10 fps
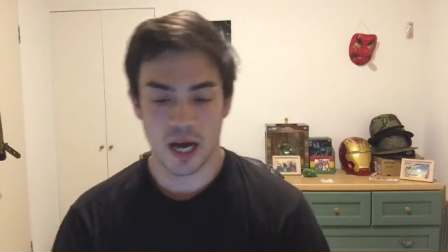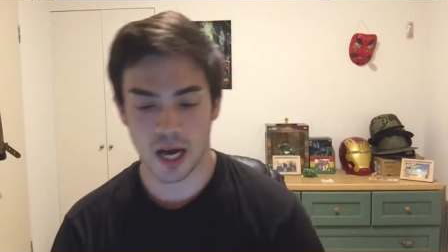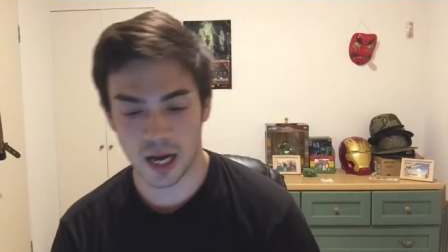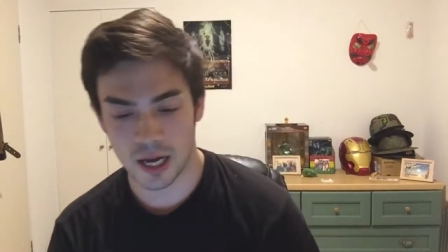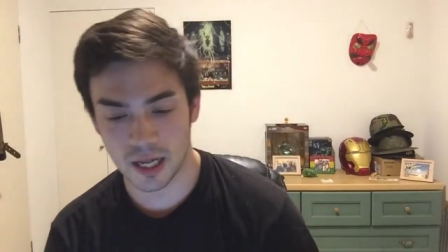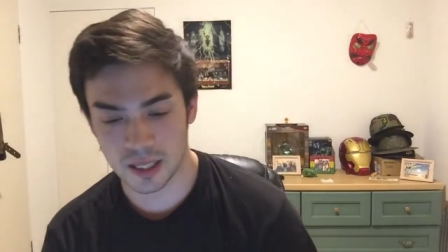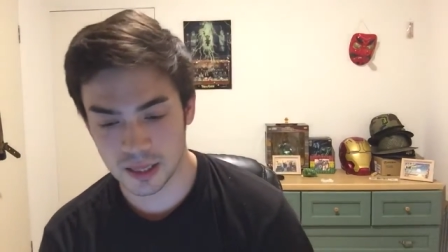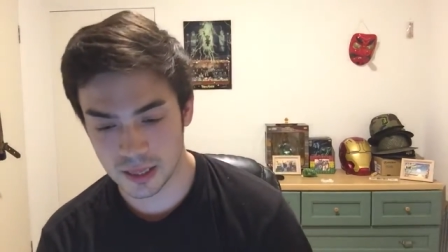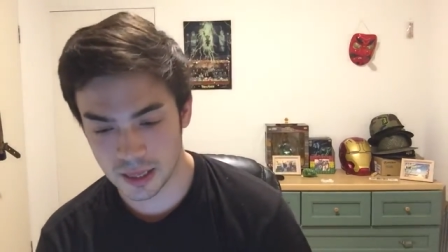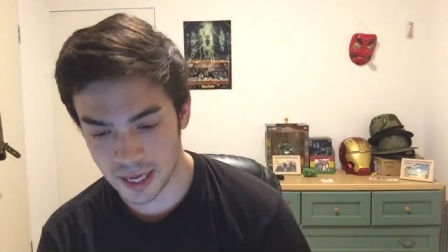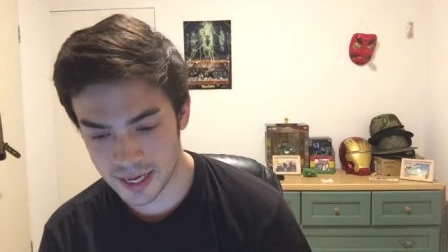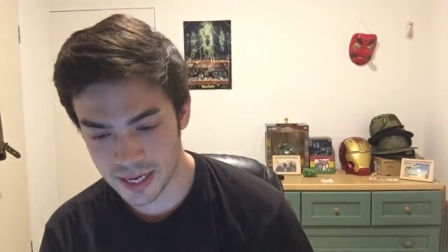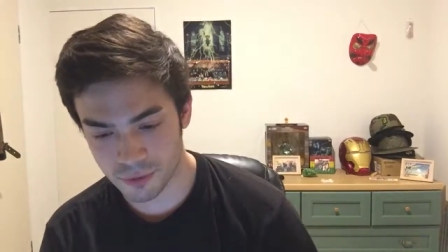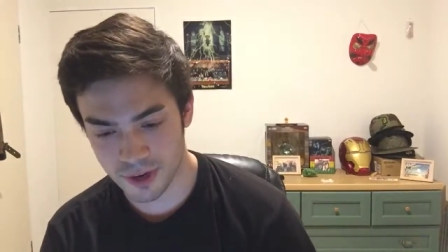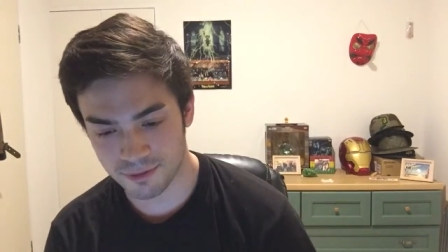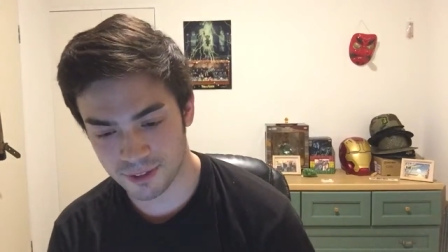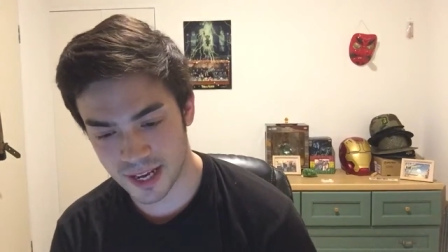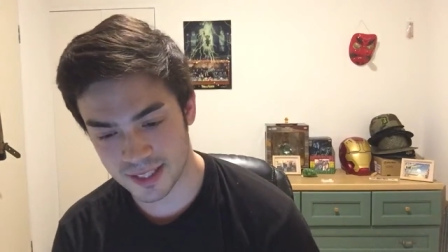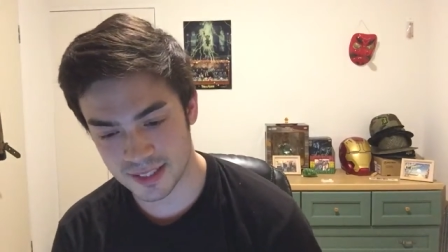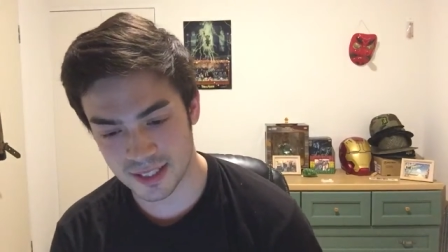Uh, lightning
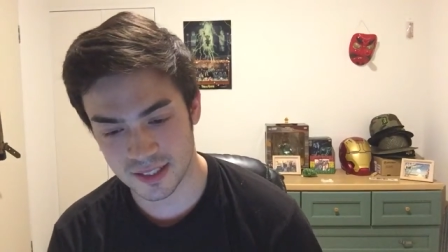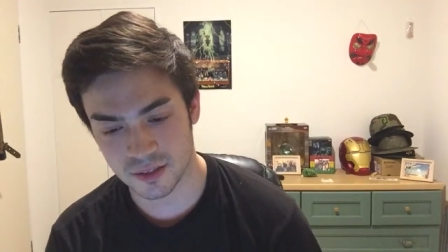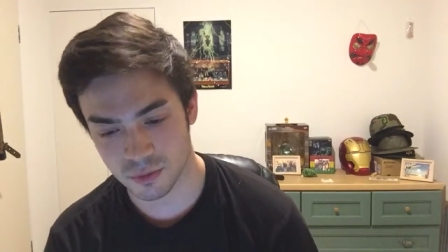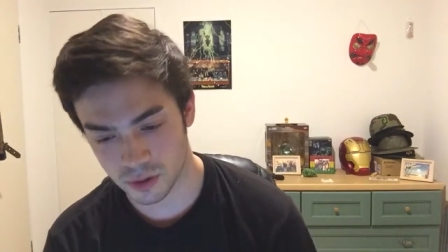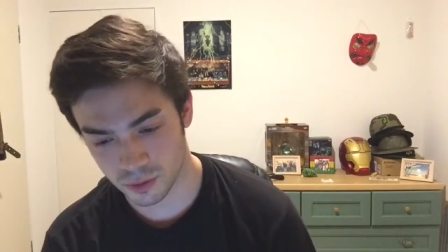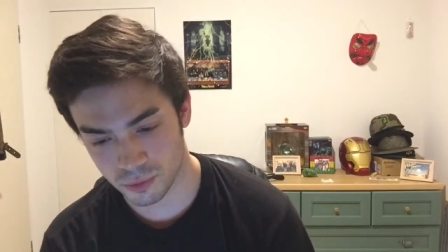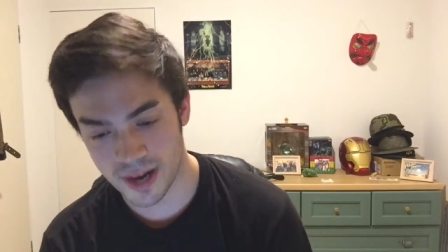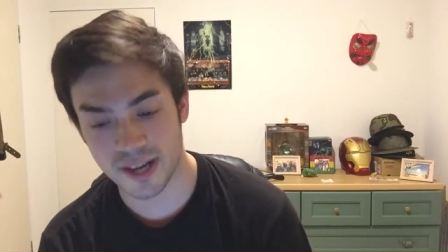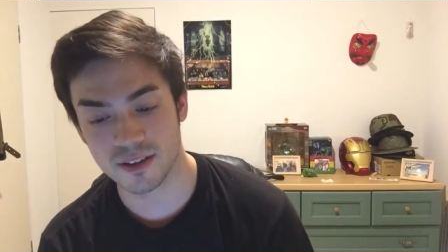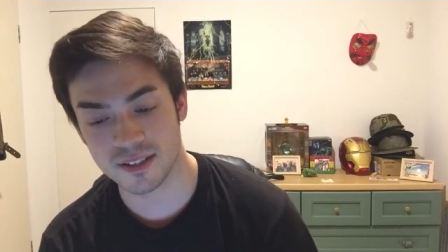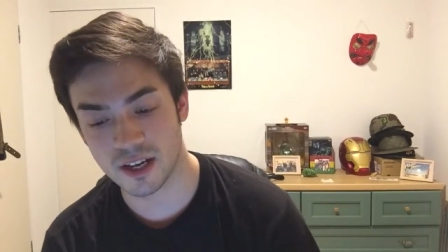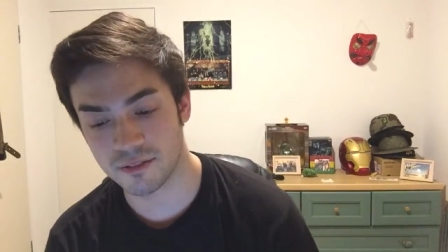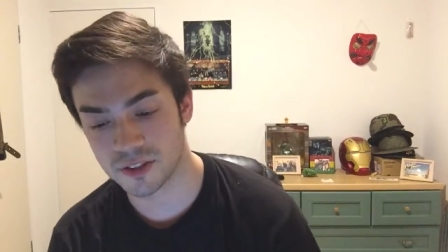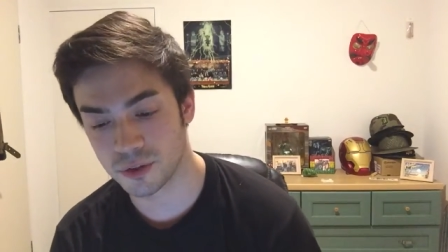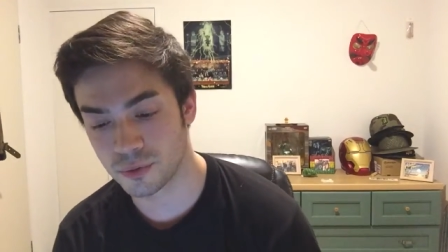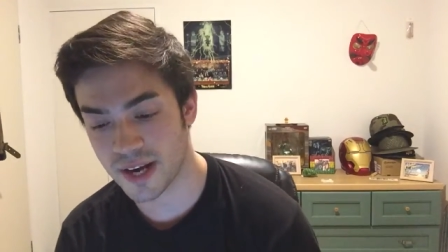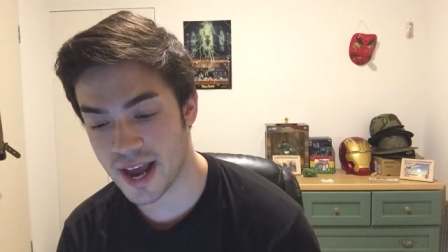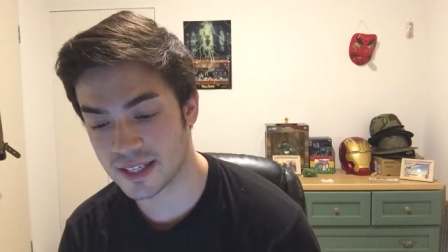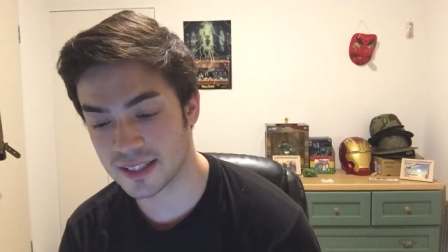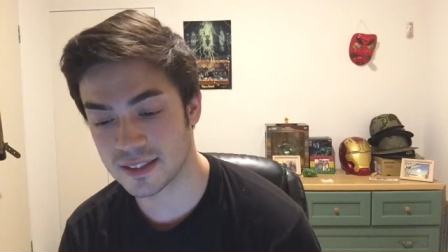reflexes, ready yourself to
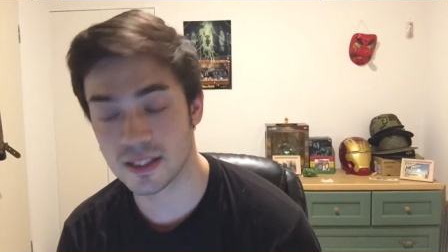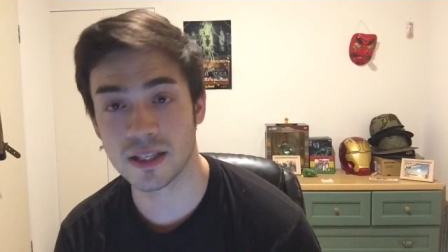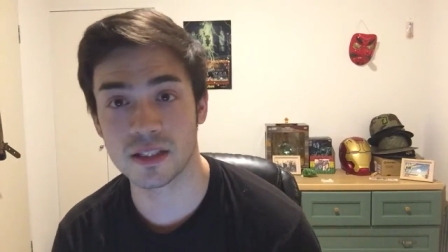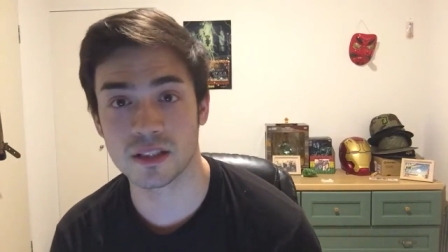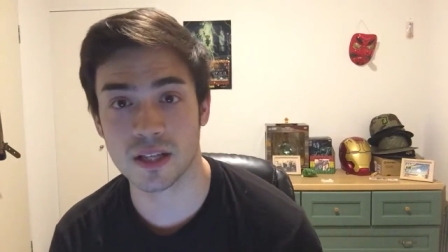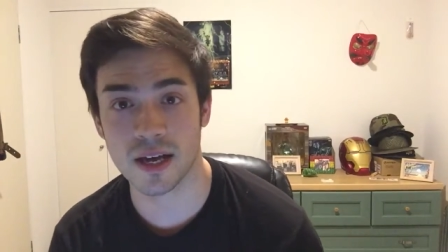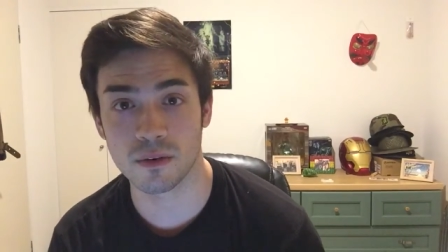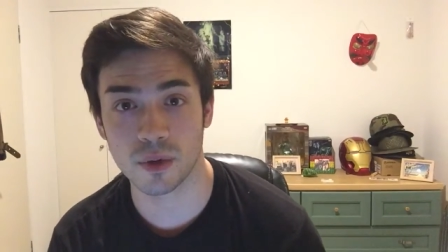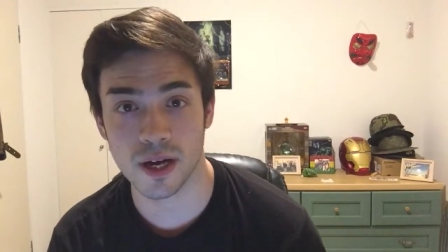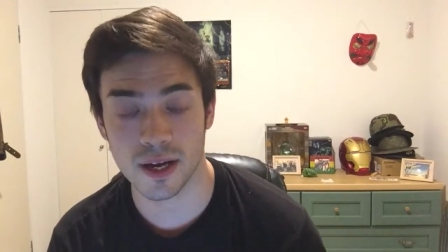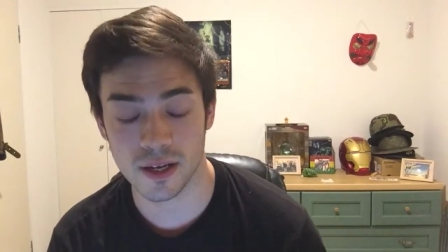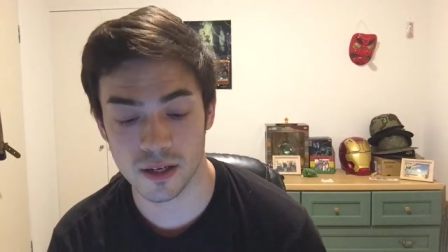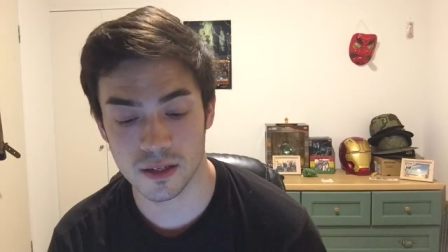react instantly, just kind of what I